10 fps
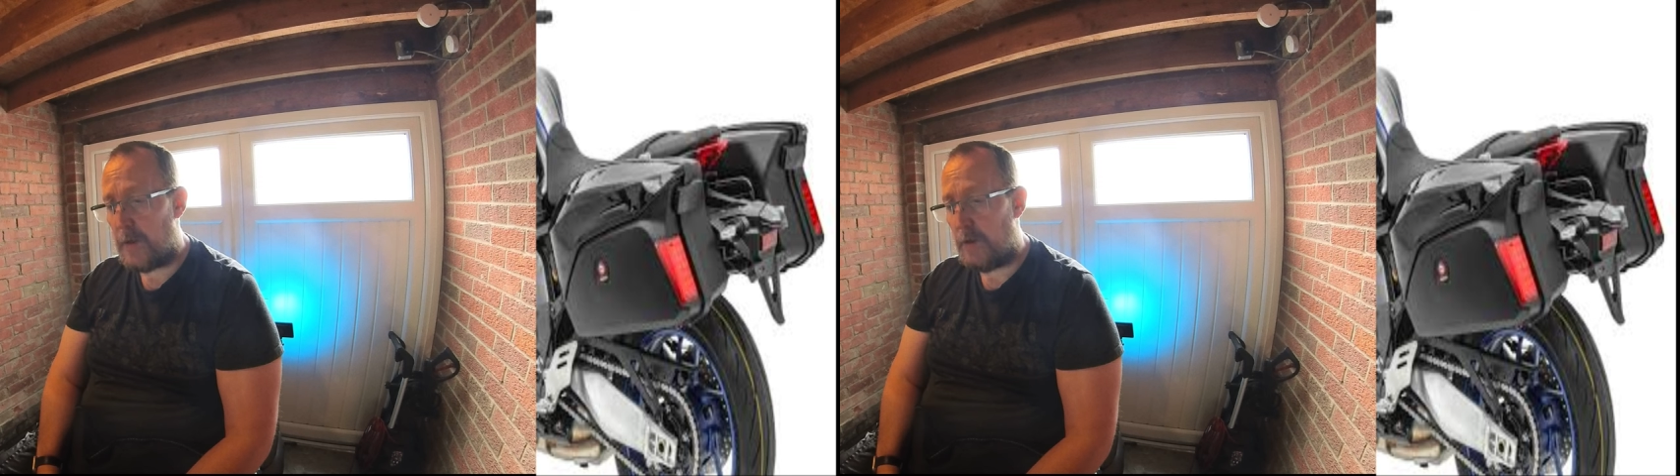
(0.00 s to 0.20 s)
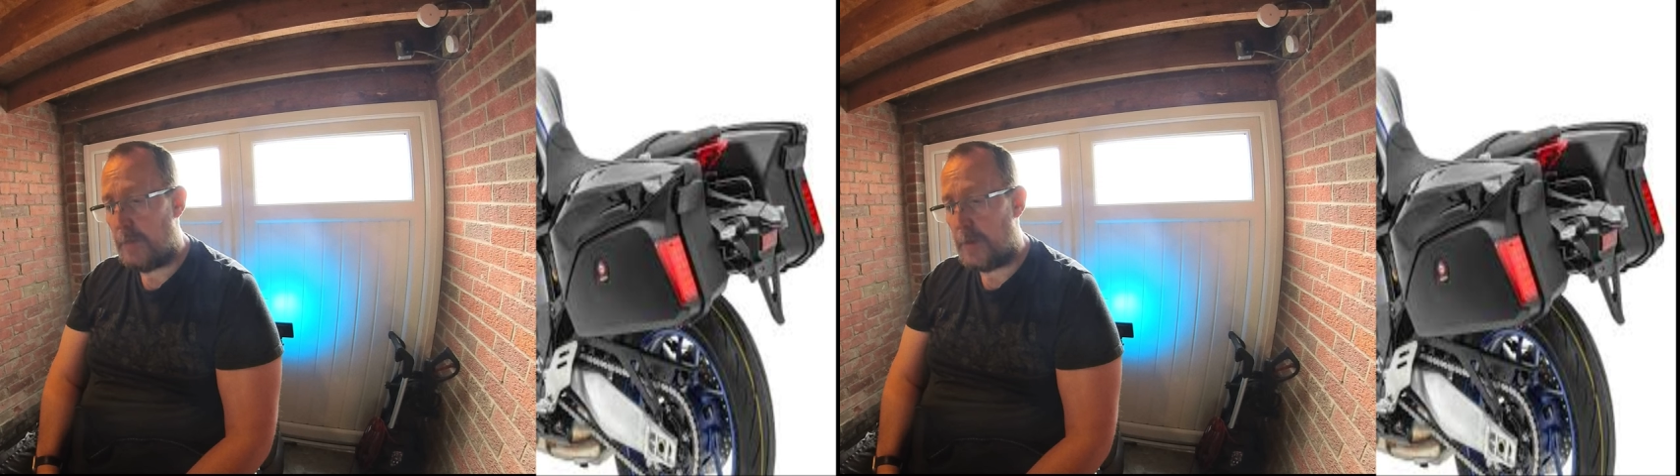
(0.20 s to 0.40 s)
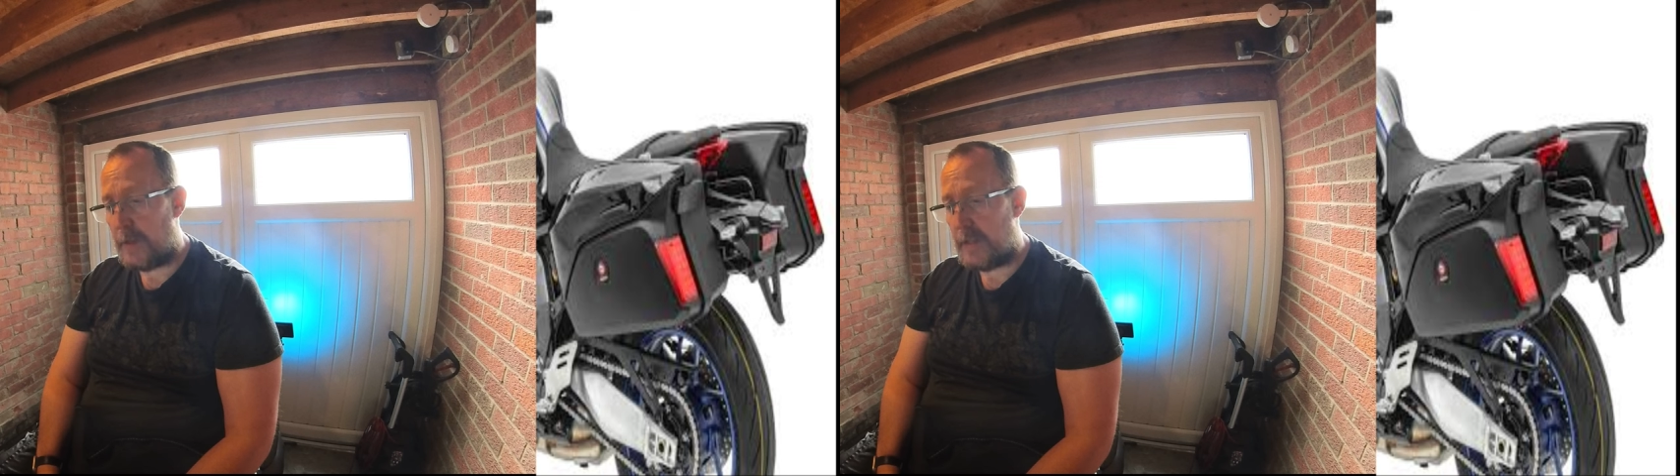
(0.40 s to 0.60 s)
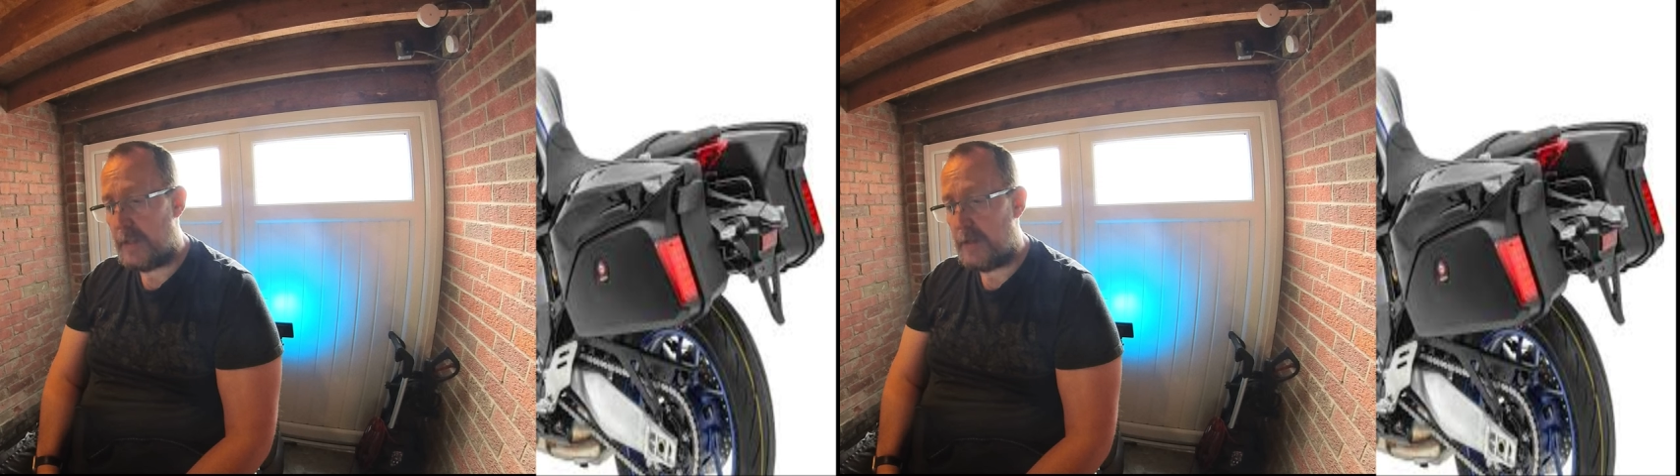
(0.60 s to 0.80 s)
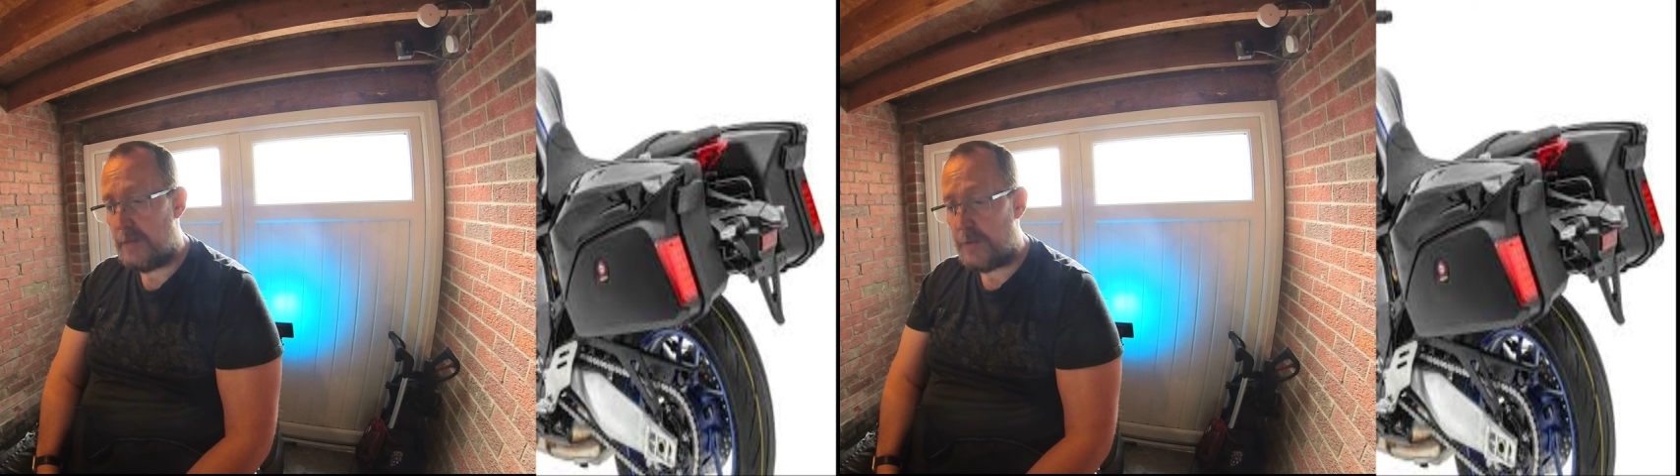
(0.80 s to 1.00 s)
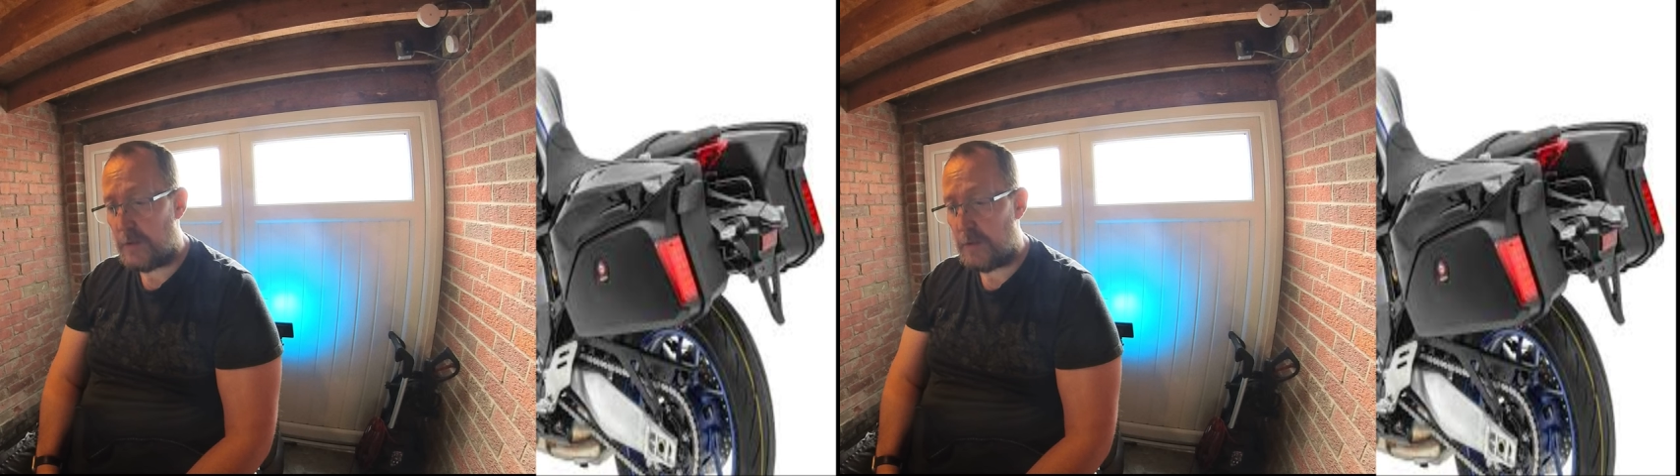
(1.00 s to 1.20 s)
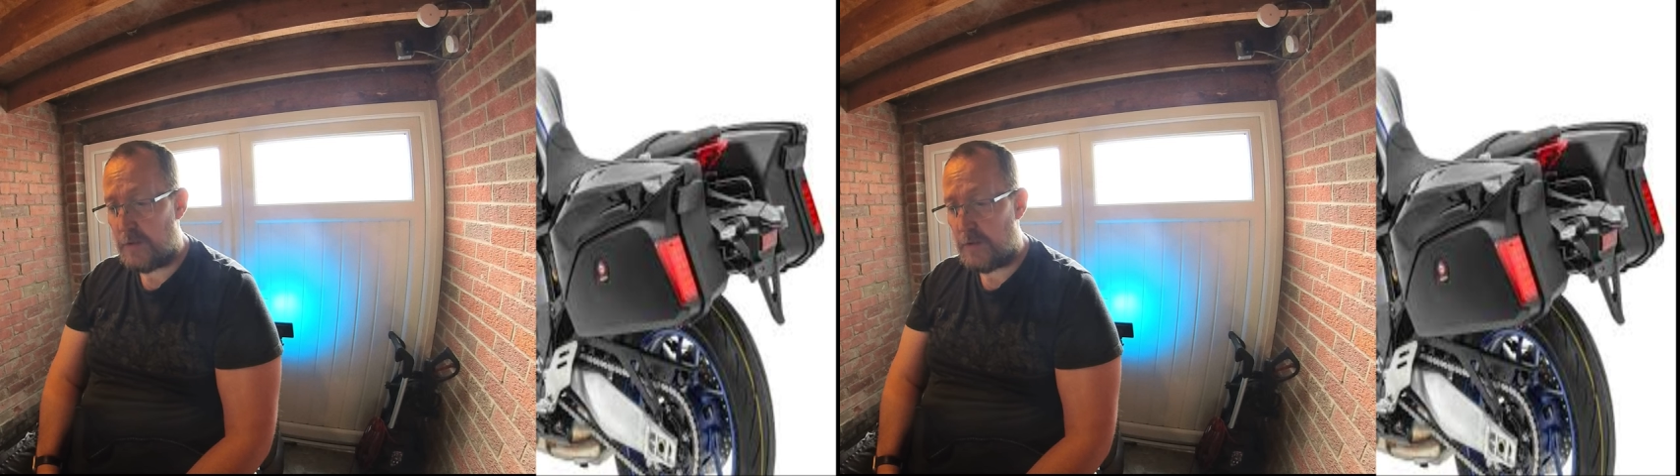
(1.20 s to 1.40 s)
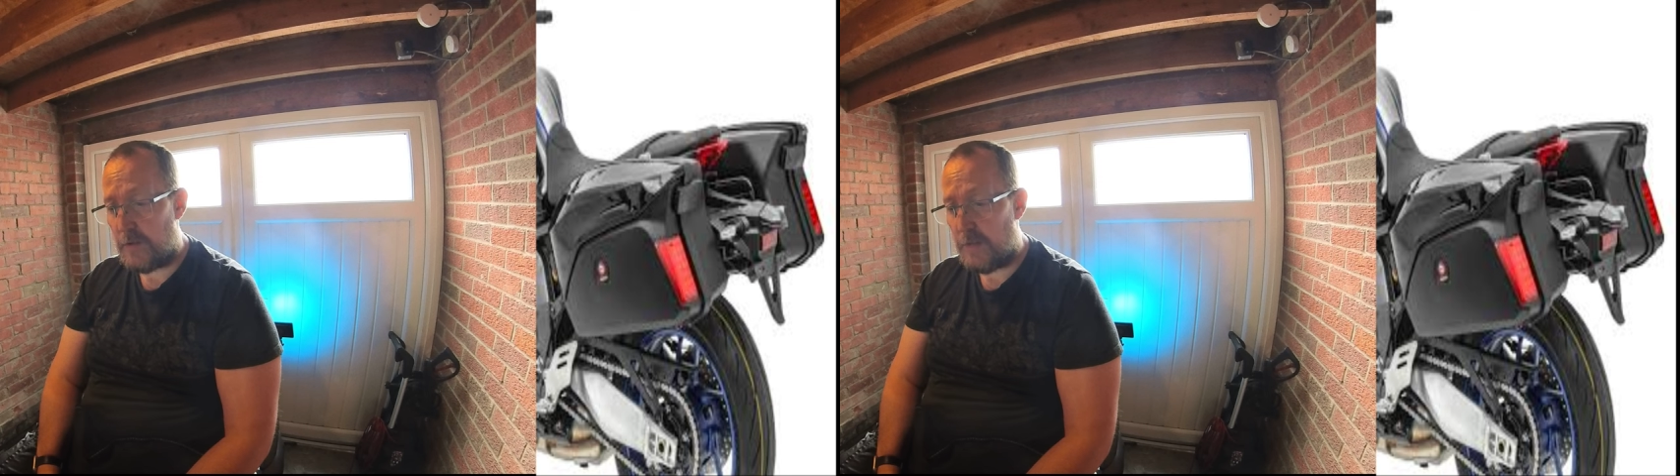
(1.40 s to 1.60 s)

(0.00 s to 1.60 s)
your ability to fit through